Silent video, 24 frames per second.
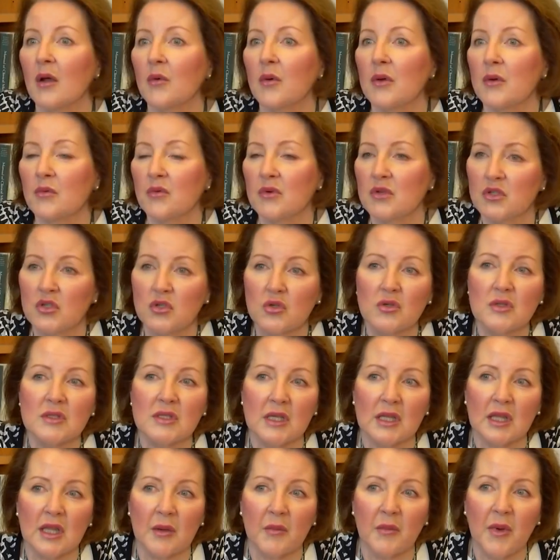Are we
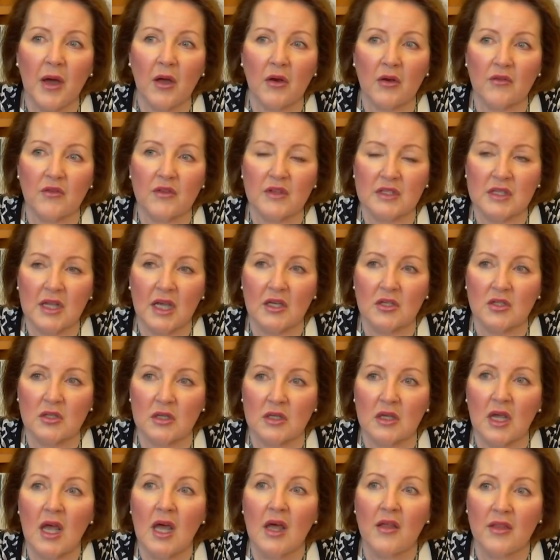reducing the amount of this agent
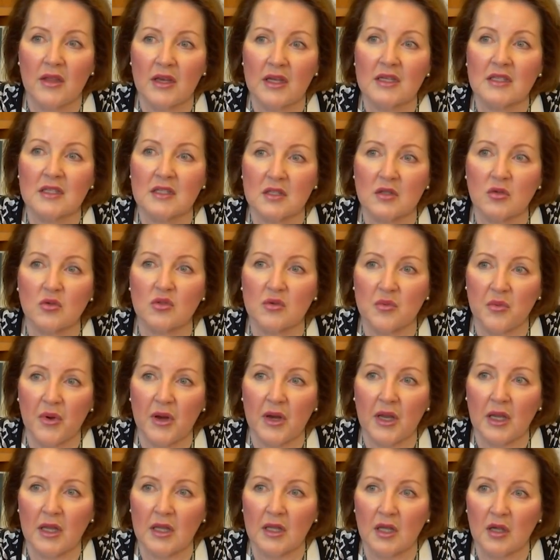that is still
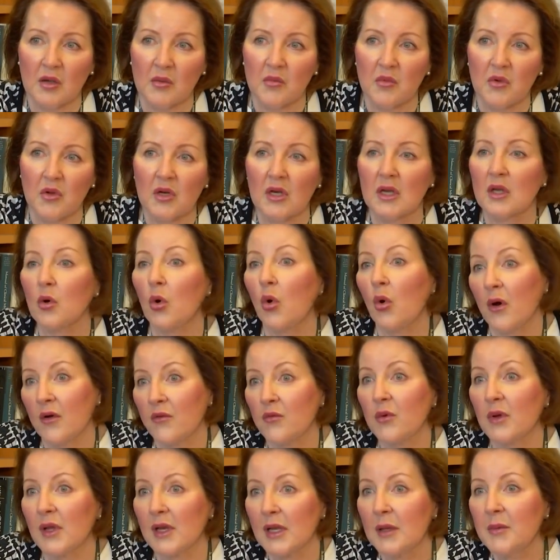spreading in the community or have
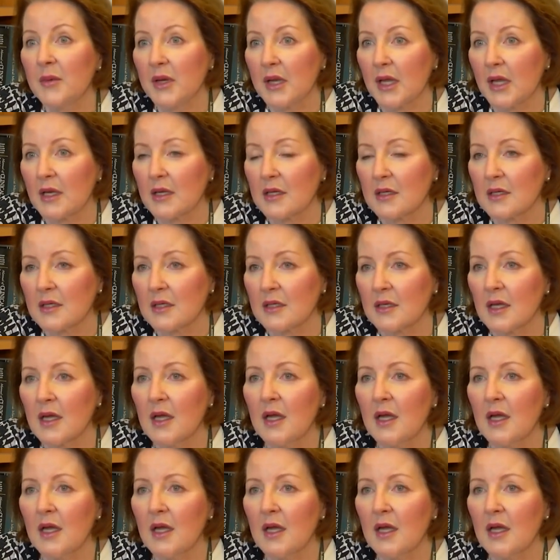we eliminated it?